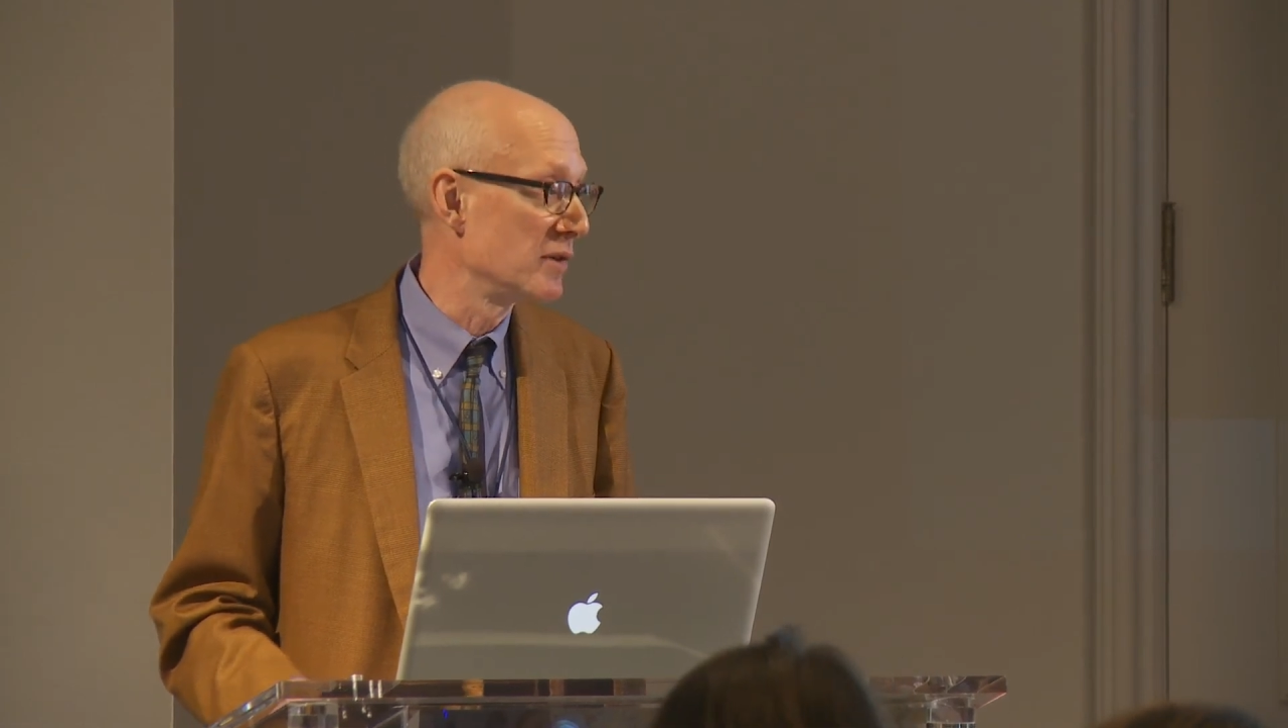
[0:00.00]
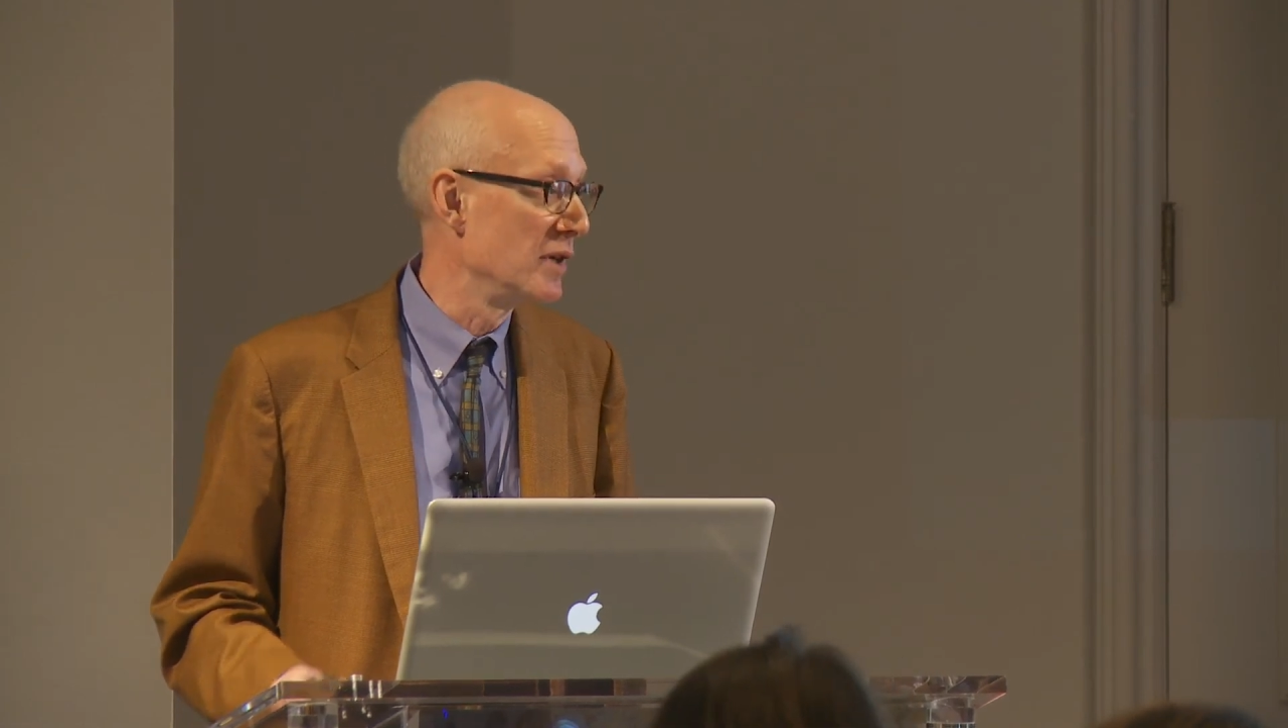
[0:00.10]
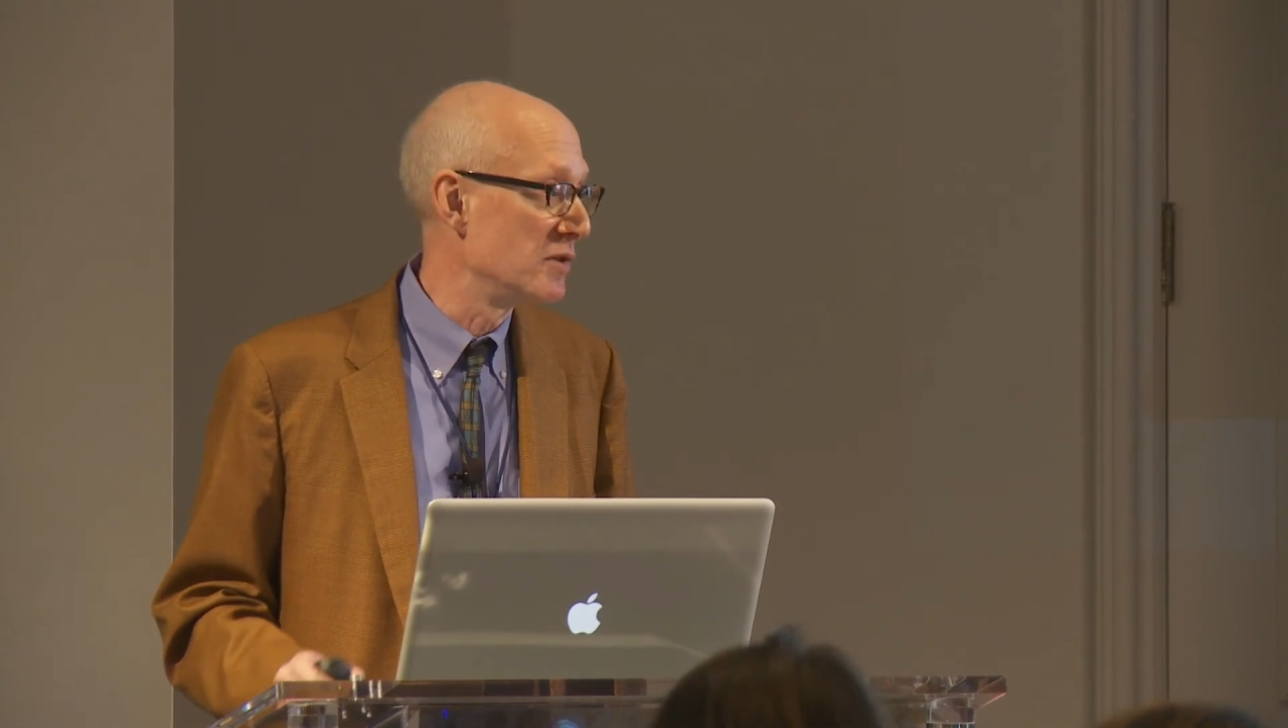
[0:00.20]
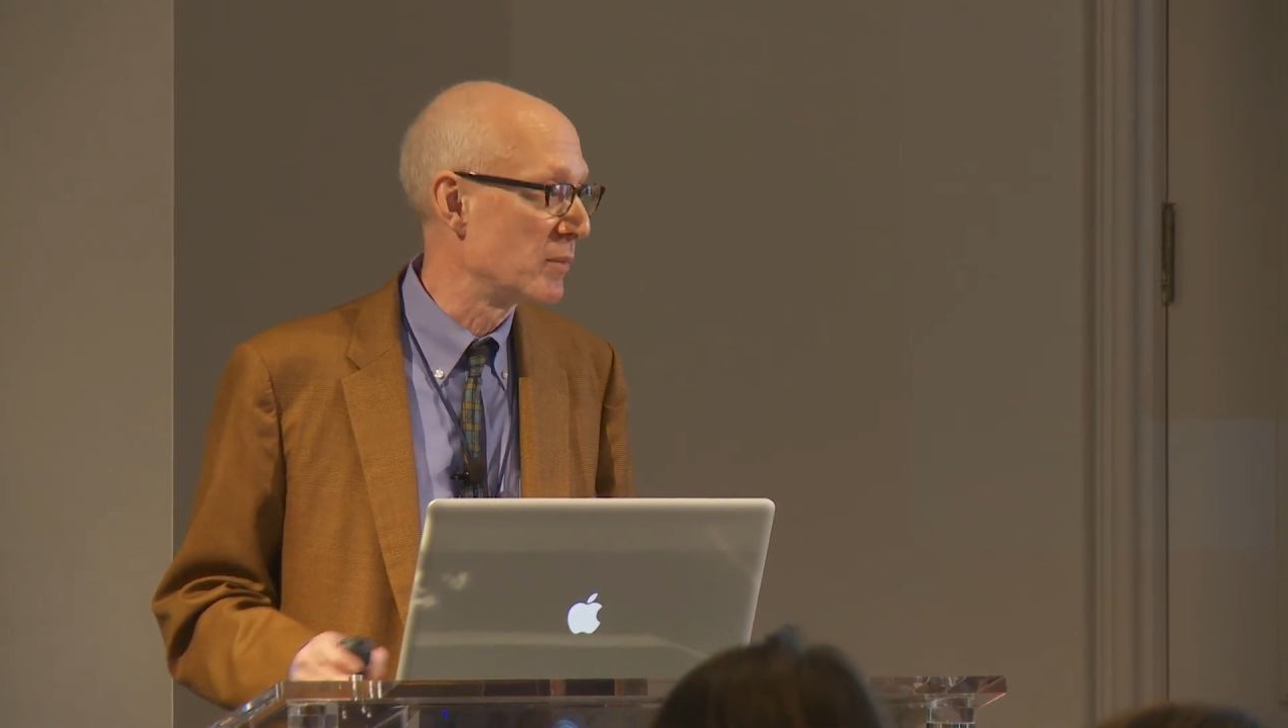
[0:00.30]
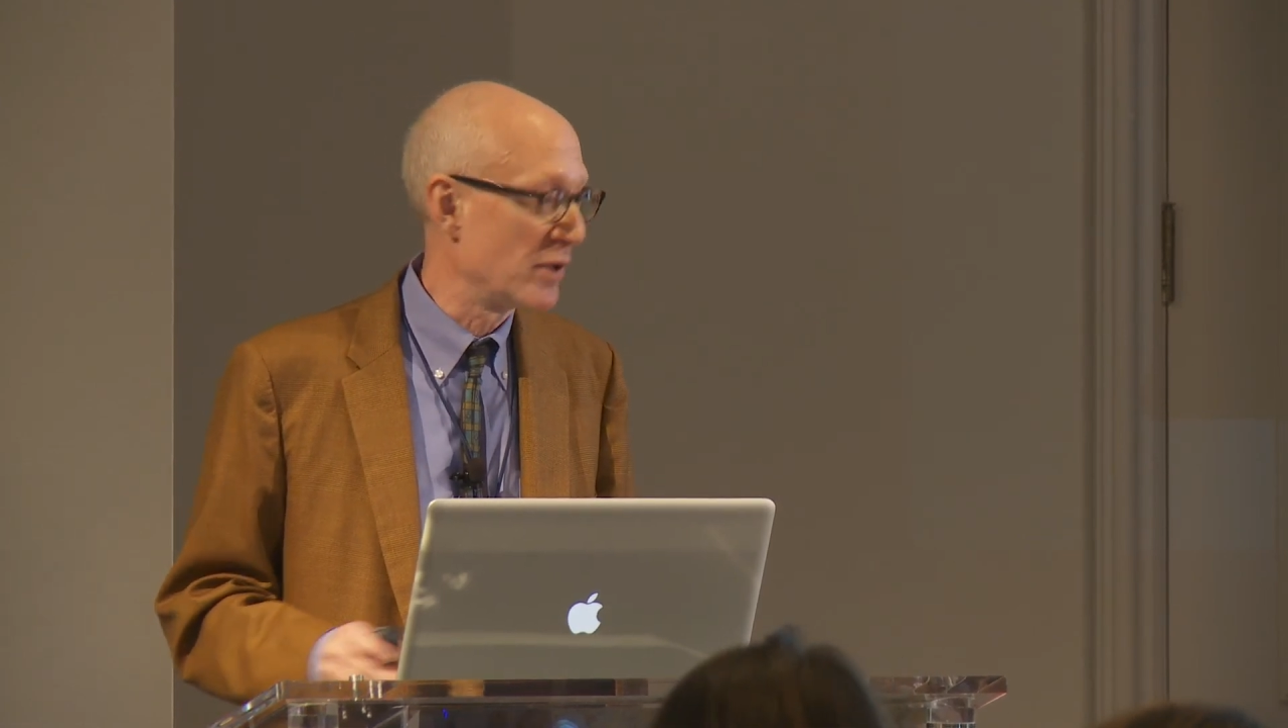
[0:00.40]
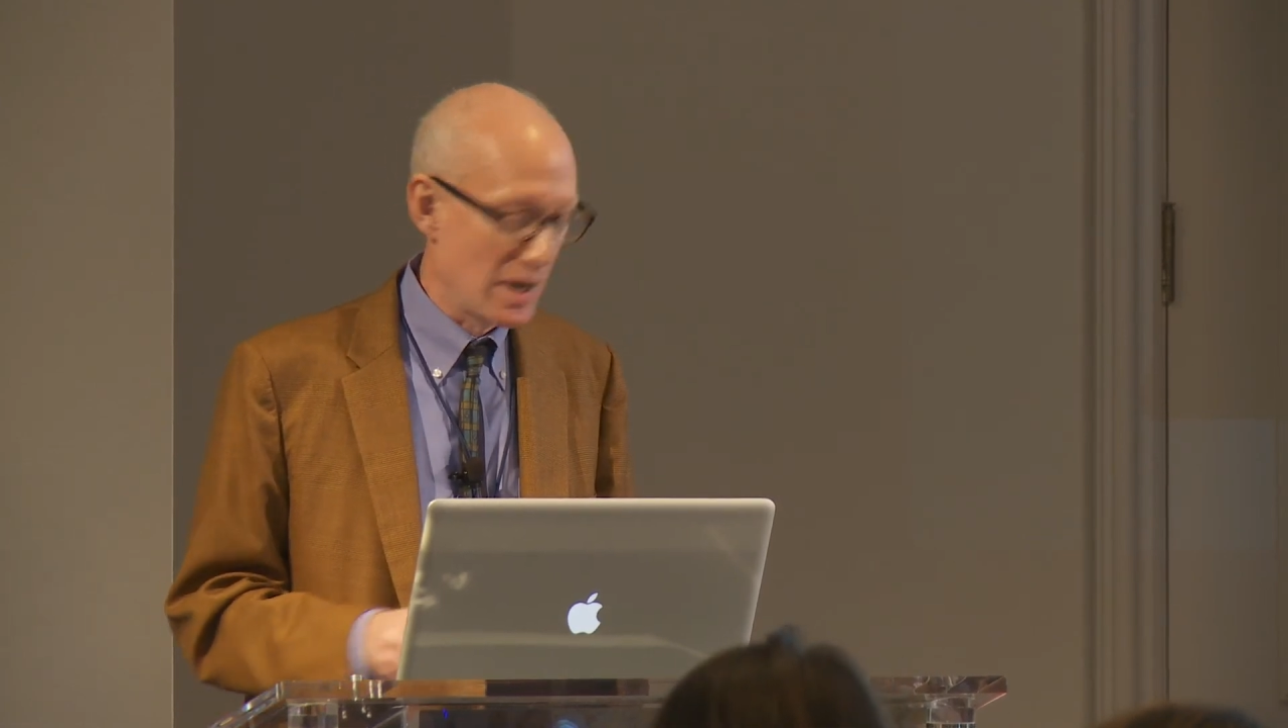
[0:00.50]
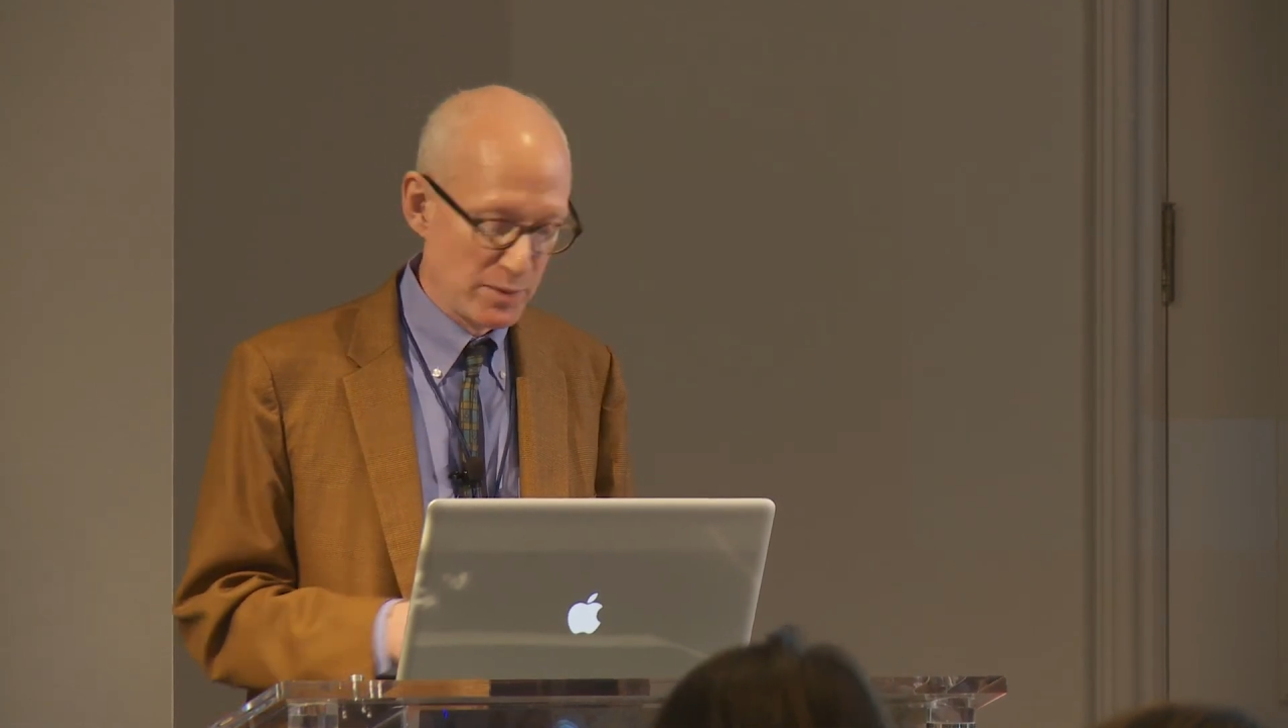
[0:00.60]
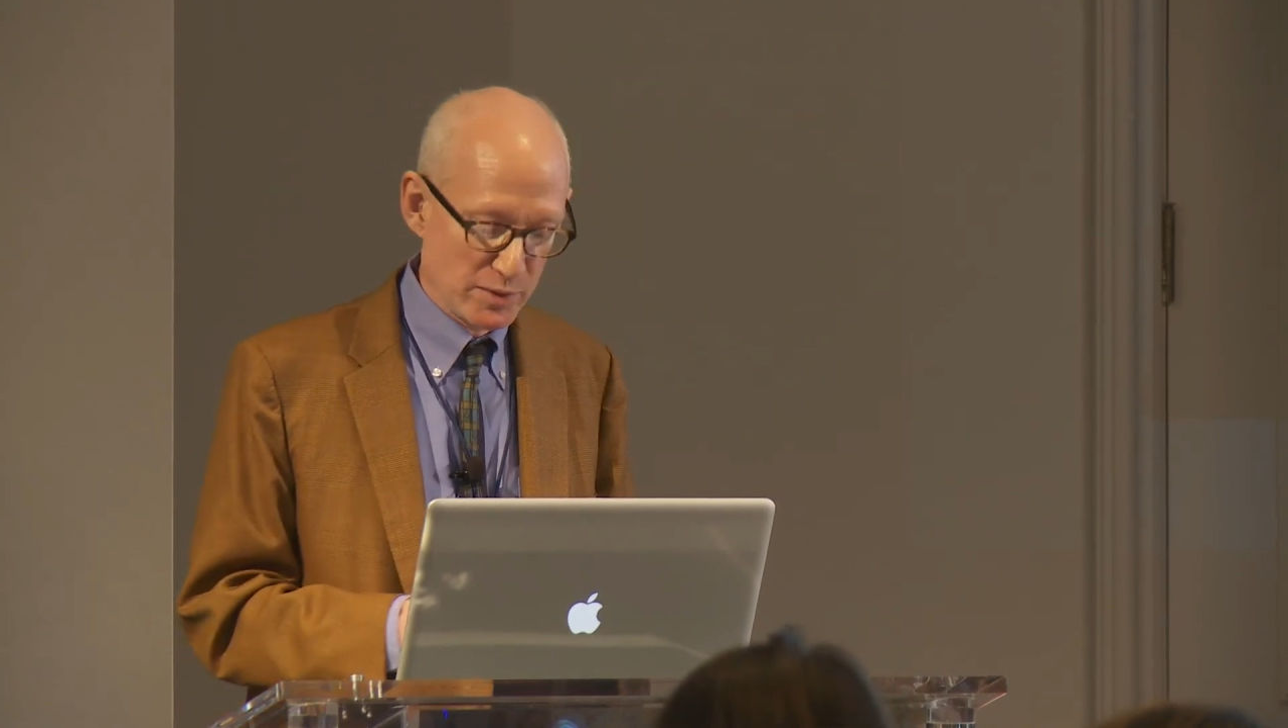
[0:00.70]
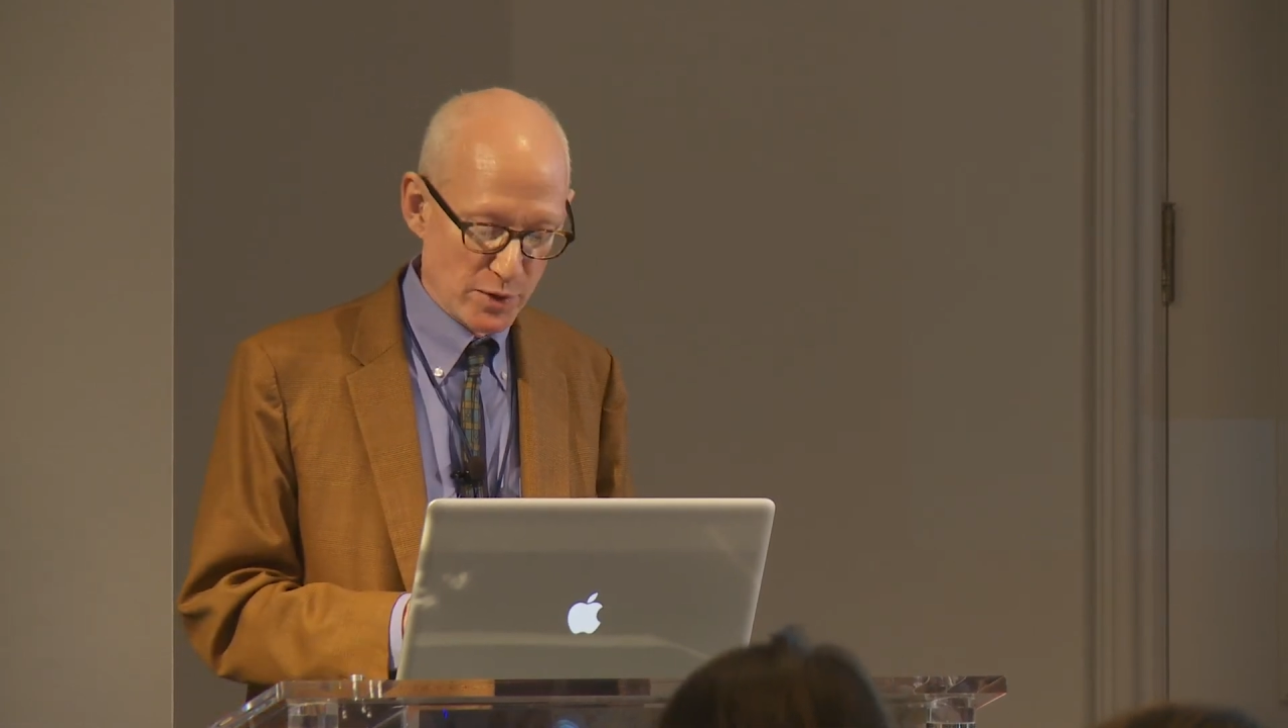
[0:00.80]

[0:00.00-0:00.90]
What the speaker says: is the predominant